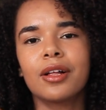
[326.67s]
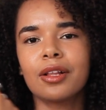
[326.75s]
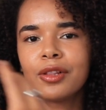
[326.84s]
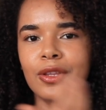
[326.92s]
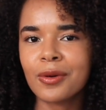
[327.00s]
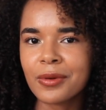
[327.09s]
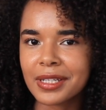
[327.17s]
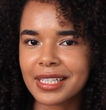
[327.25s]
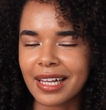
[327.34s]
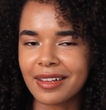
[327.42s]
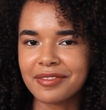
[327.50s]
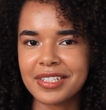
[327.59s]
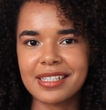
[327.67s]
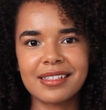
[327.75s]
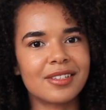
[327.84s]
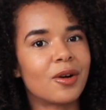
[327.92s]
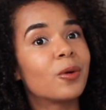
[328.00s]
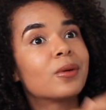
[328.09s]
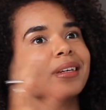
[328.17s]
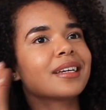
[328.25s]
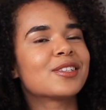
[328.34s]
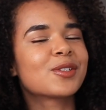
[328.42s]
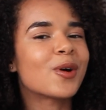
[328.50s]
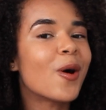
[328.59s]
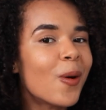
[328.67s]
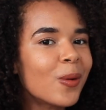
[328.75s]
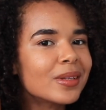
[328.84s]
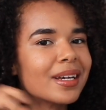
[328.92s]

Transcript: lower Kelvins, oh, it's cold,